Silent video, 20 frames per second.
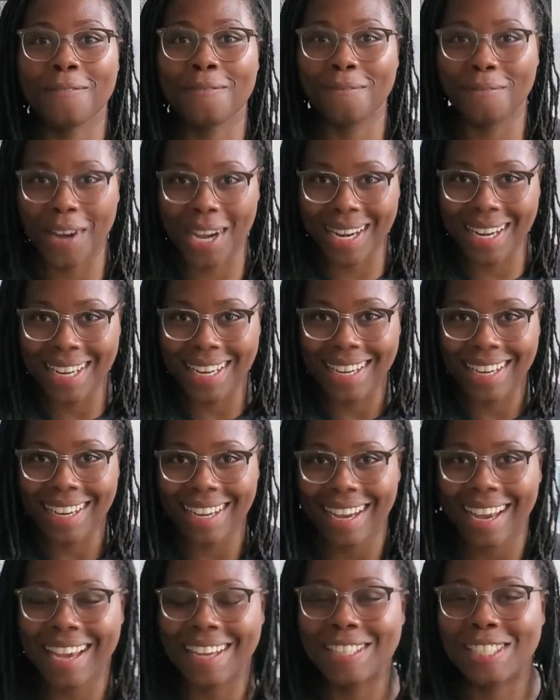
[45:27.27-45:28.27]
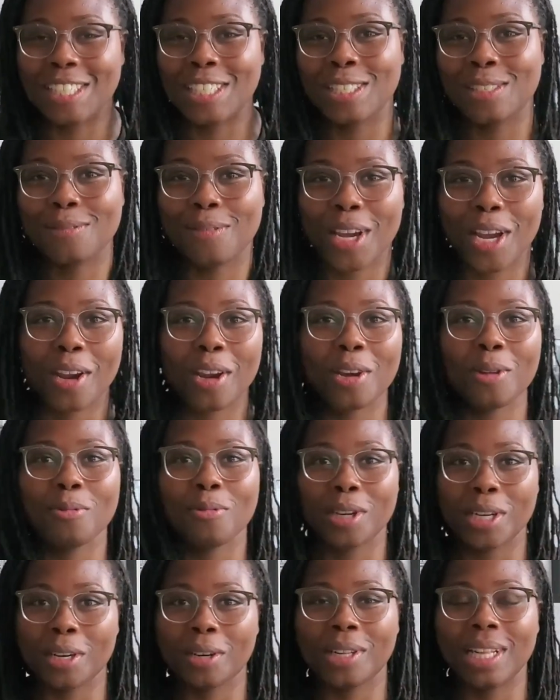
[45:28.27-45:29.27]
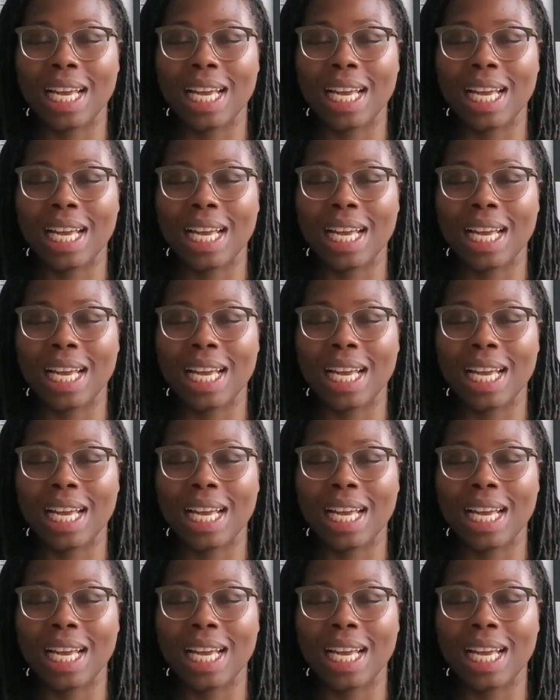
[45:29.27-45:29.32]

funny, and she's very real